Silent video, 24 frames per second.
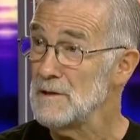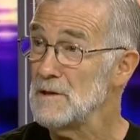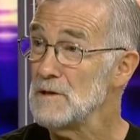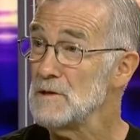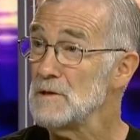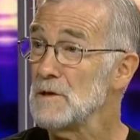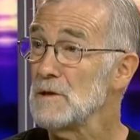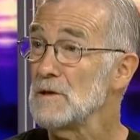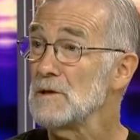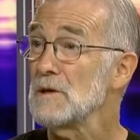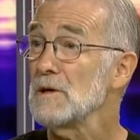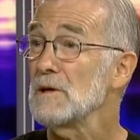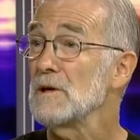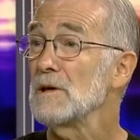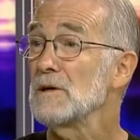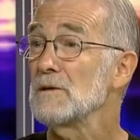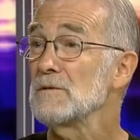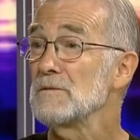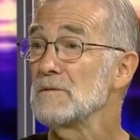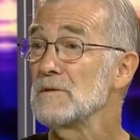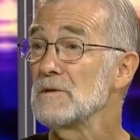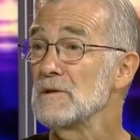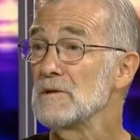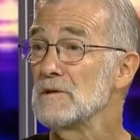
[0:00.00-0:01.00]
these other
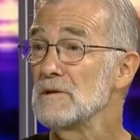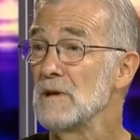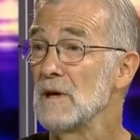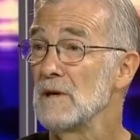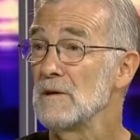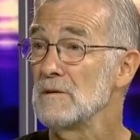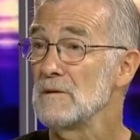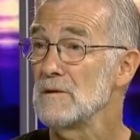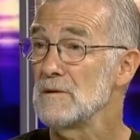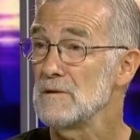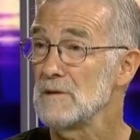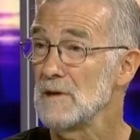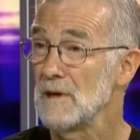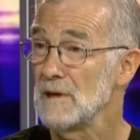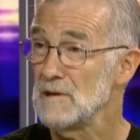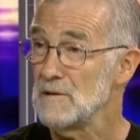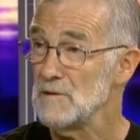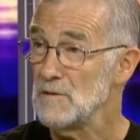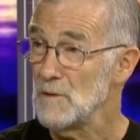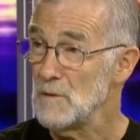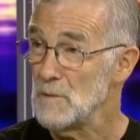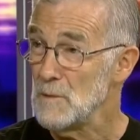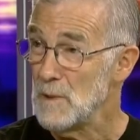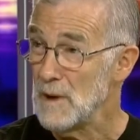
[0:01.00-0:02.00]
countries
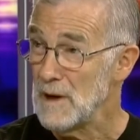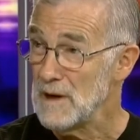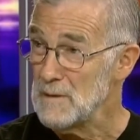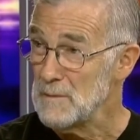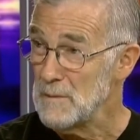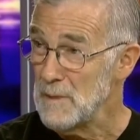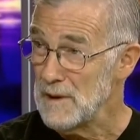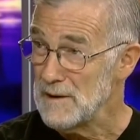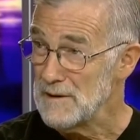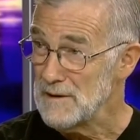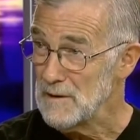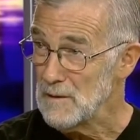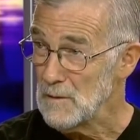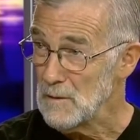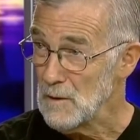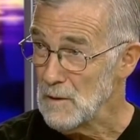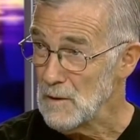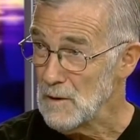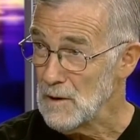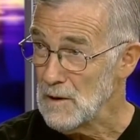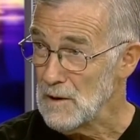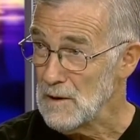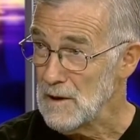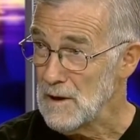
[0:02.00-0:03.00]
decide to abide by the
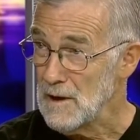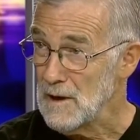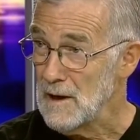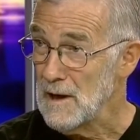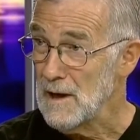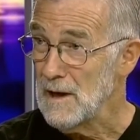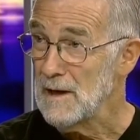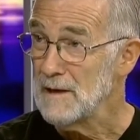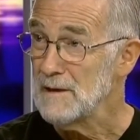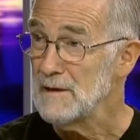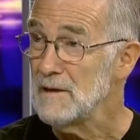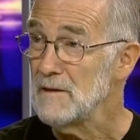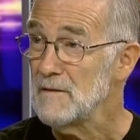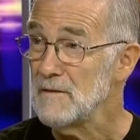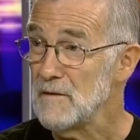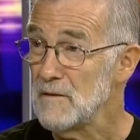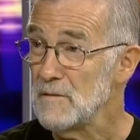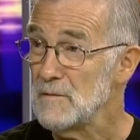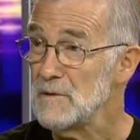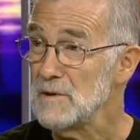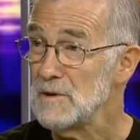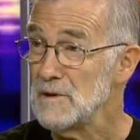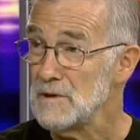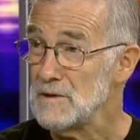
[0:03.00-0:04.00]
law and give
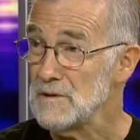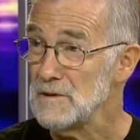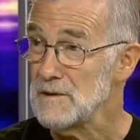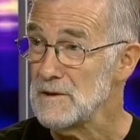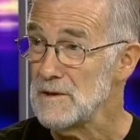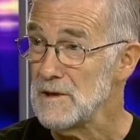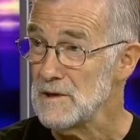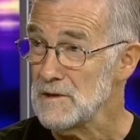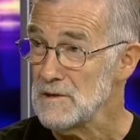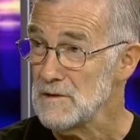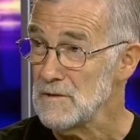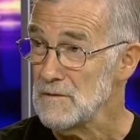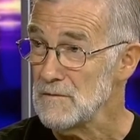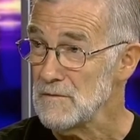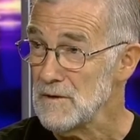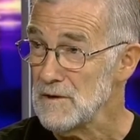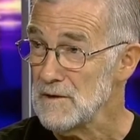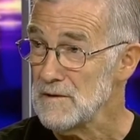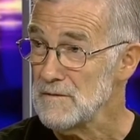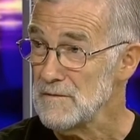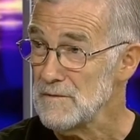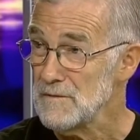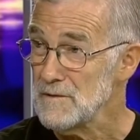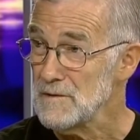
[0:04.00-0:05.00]
him the international
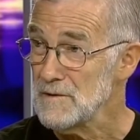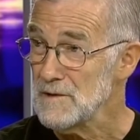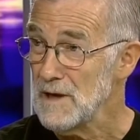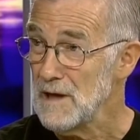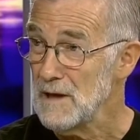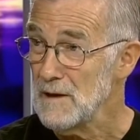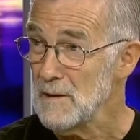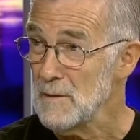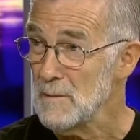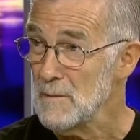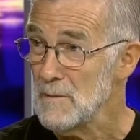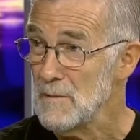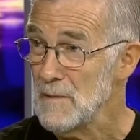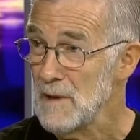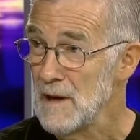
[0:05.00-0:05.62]
right for asylum.